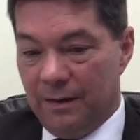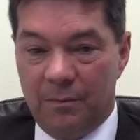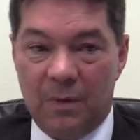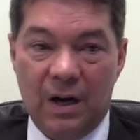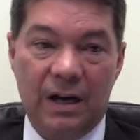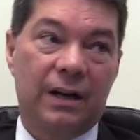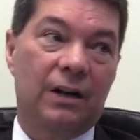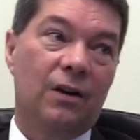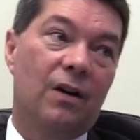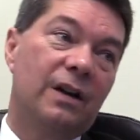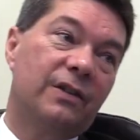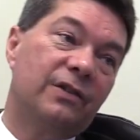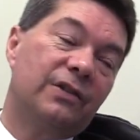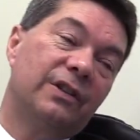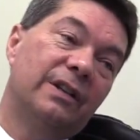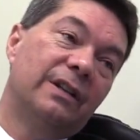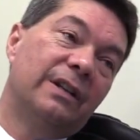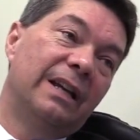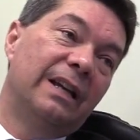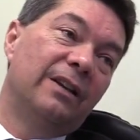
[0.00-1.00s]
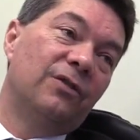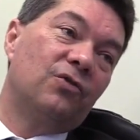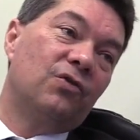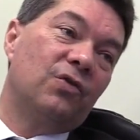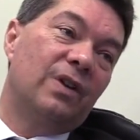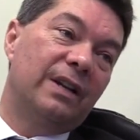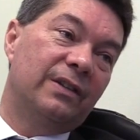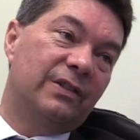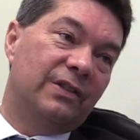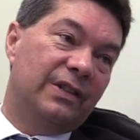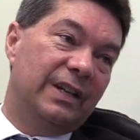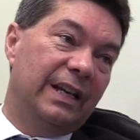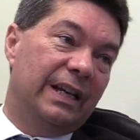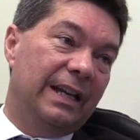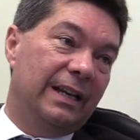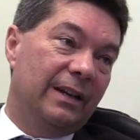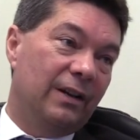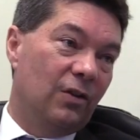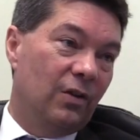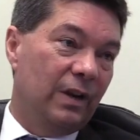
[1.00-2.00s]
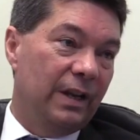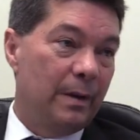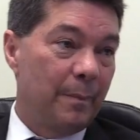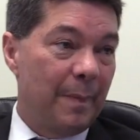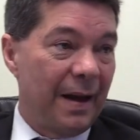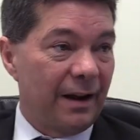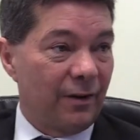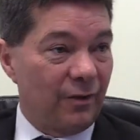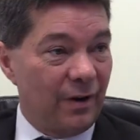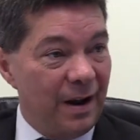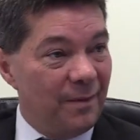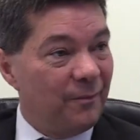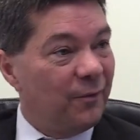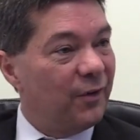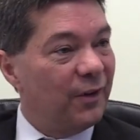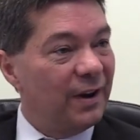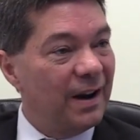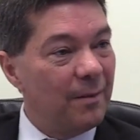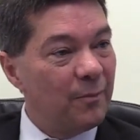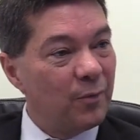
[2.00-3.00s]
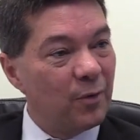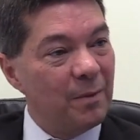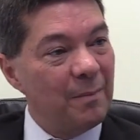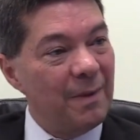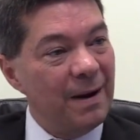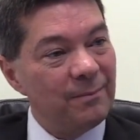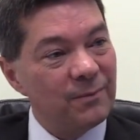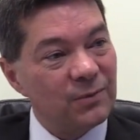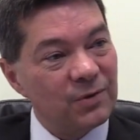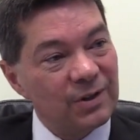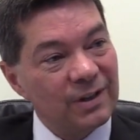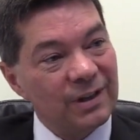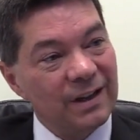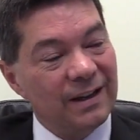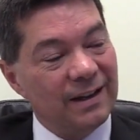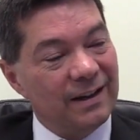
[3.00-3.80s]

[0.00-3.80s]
Michael Eisner interest ticking along in the background for a number of months.